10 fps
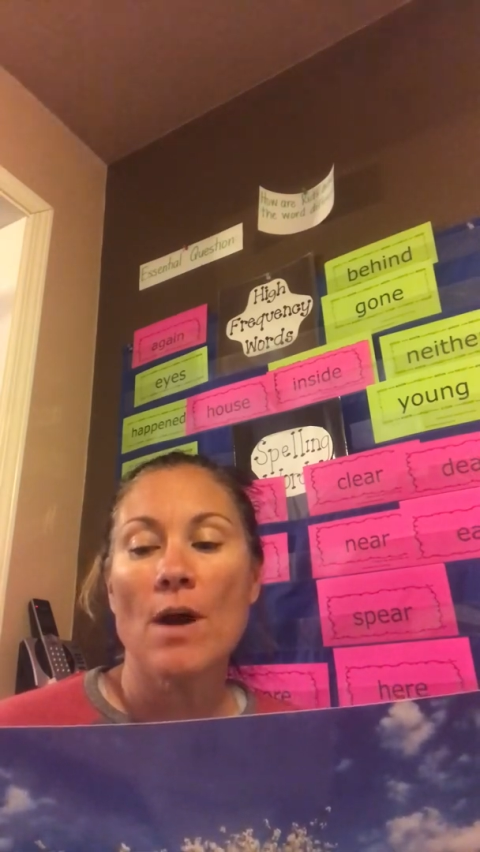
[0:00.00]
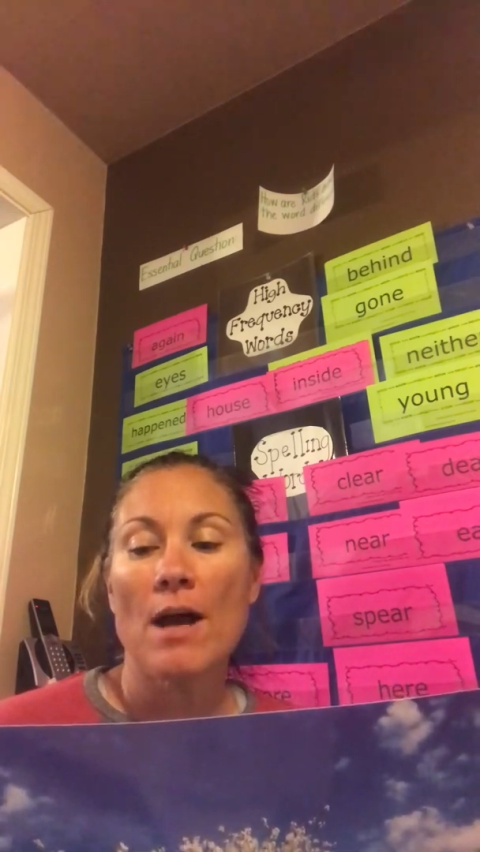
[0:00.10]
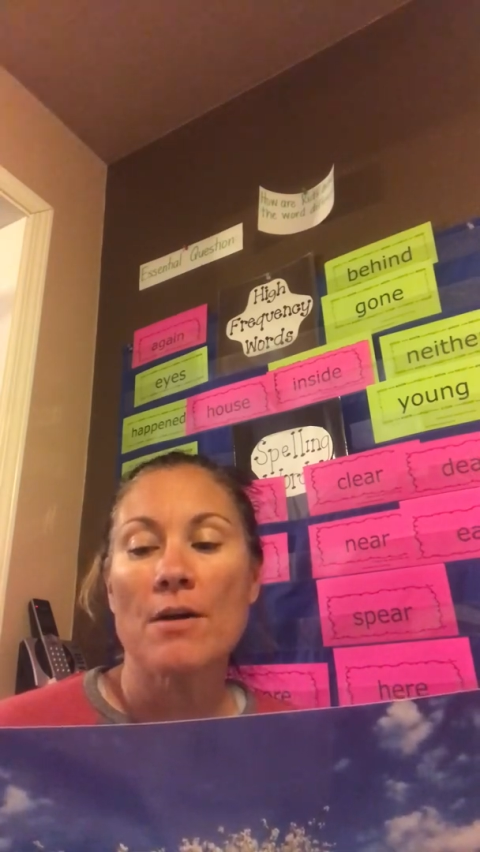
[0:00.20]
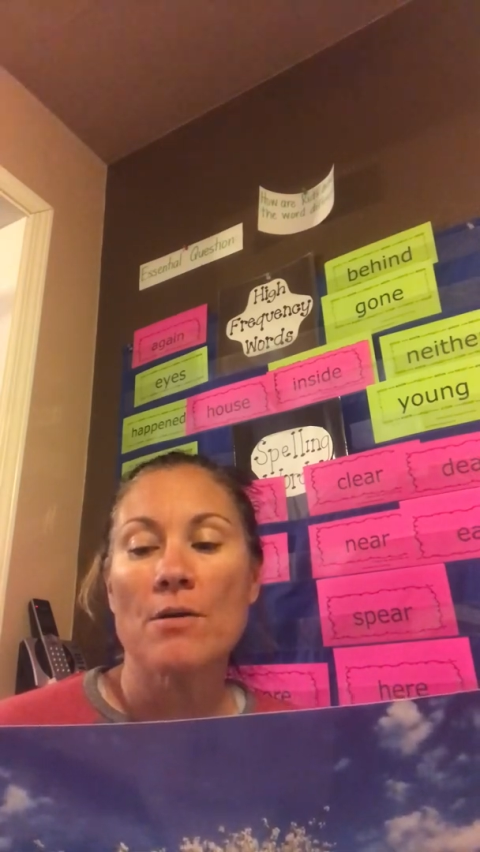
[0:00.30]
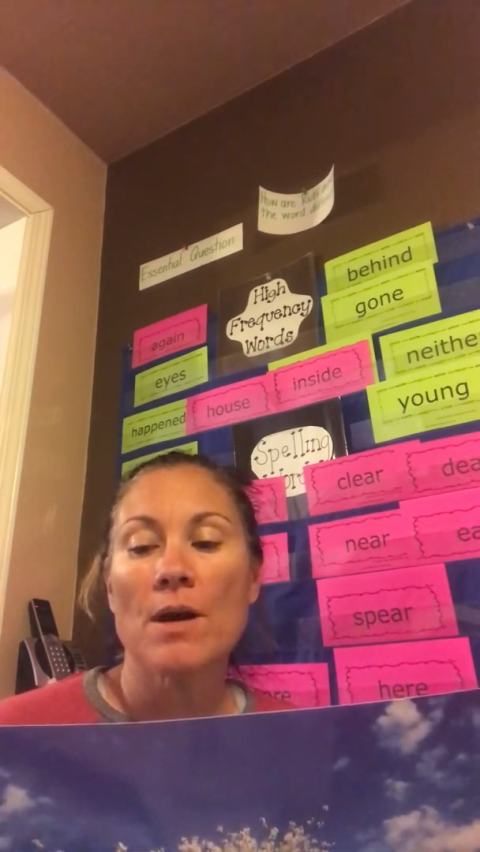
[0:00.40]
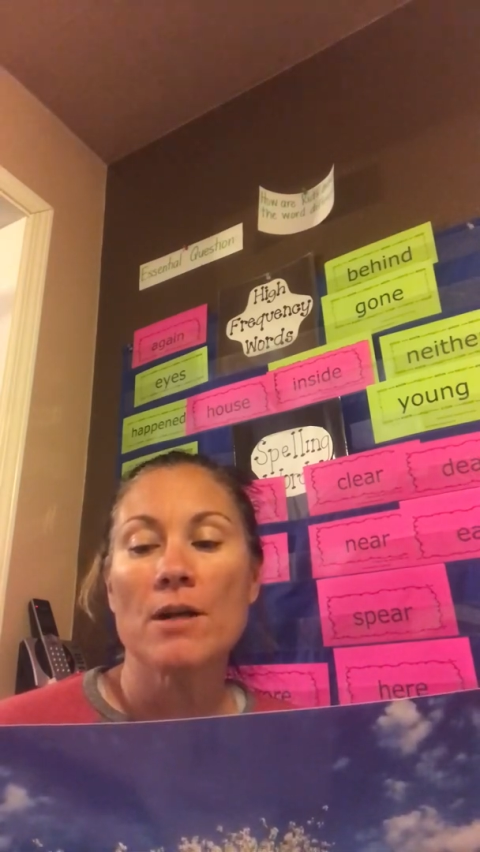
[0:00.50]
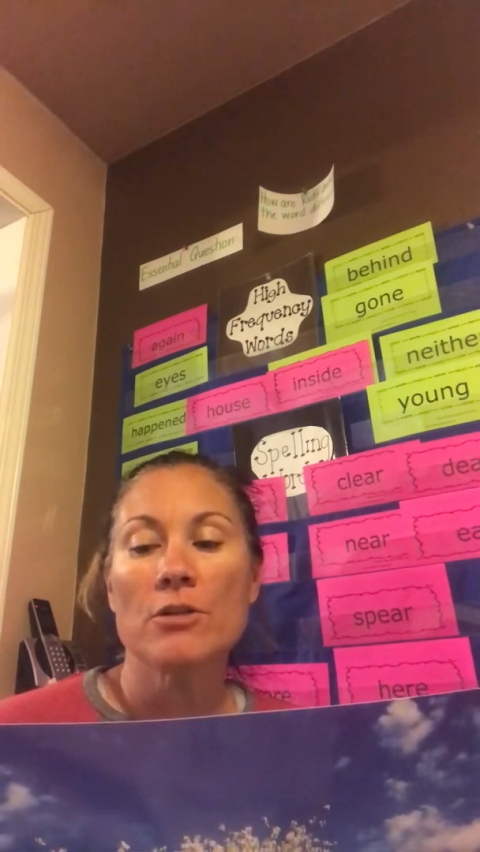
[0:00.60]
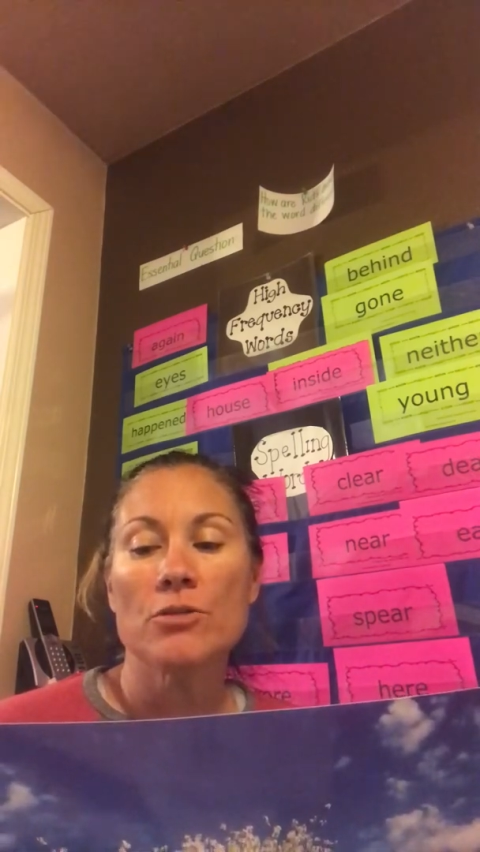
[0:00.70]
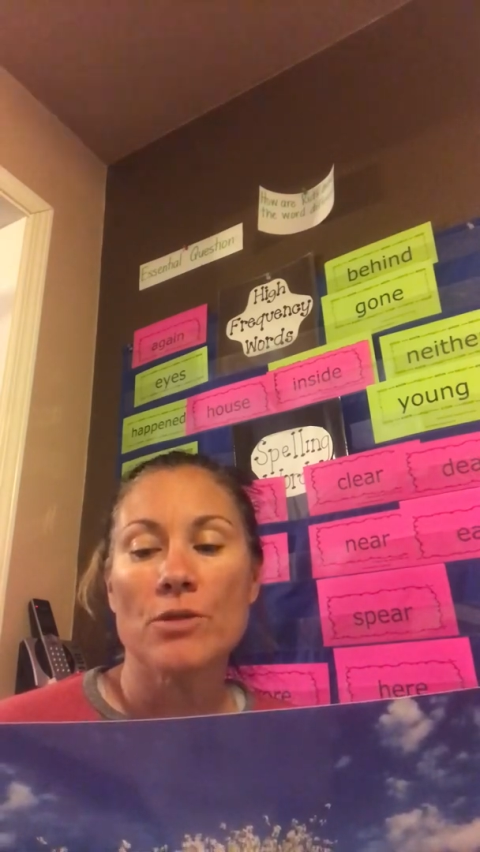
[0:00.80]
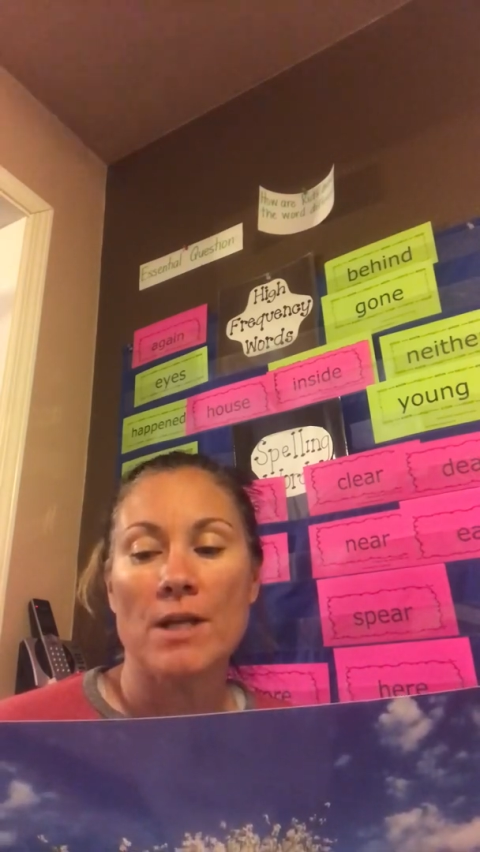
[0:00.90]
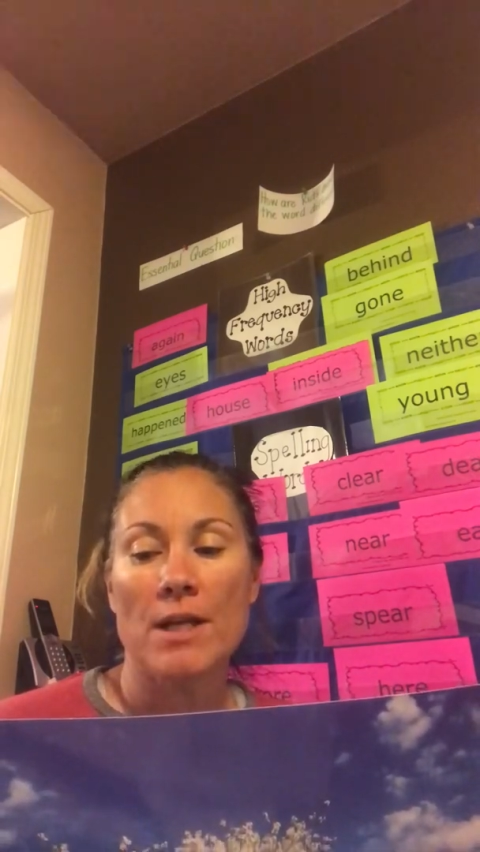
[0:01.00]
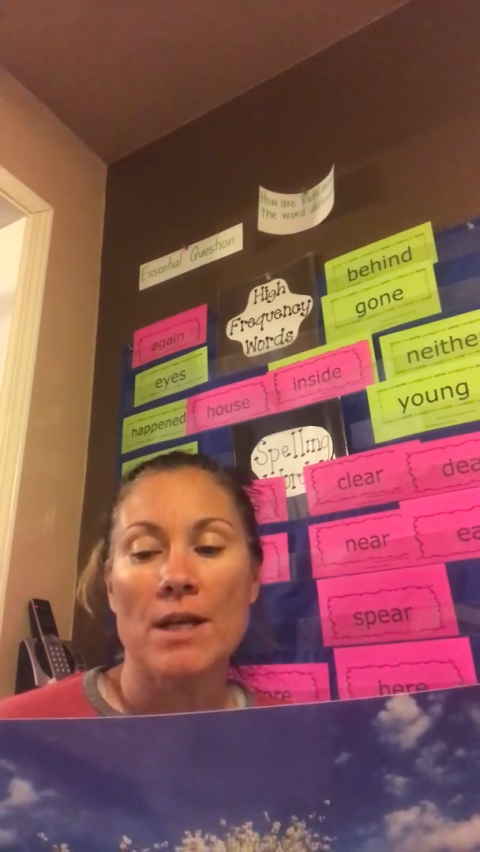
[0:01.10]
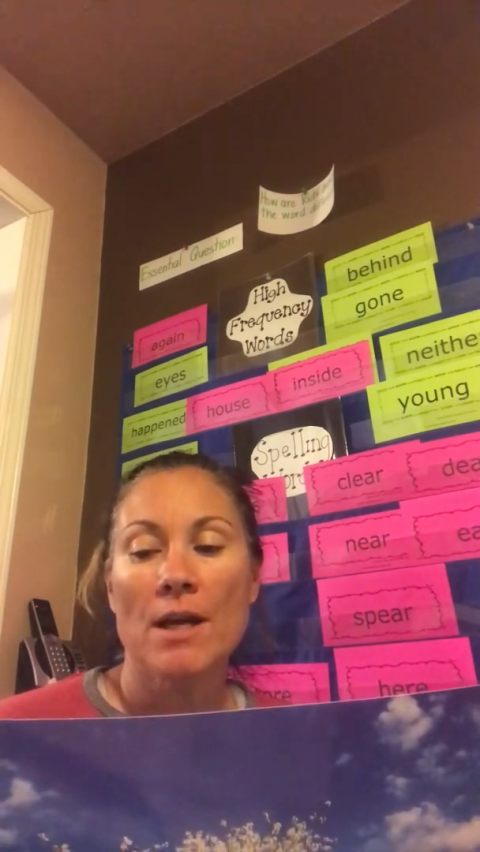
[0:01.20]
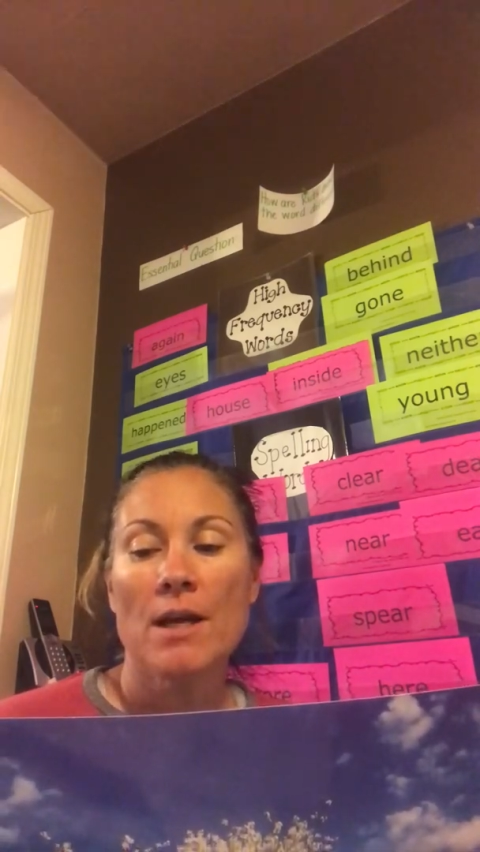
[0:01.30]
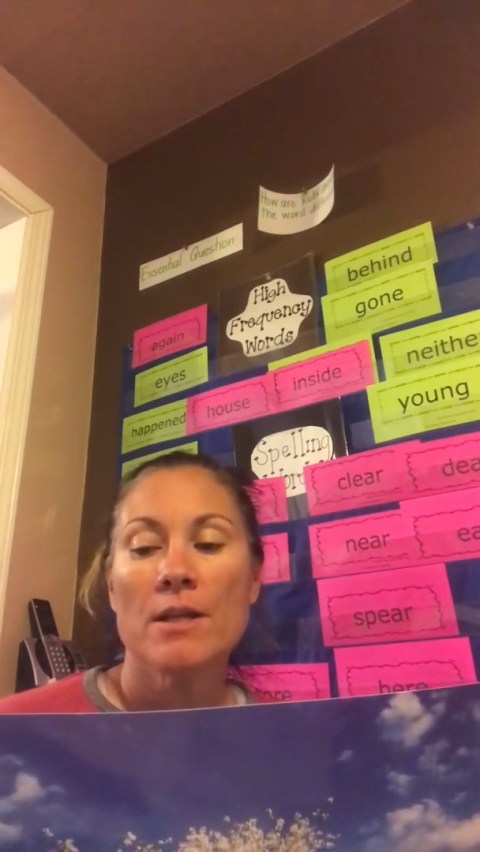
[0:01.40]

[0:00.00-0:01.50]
how a tree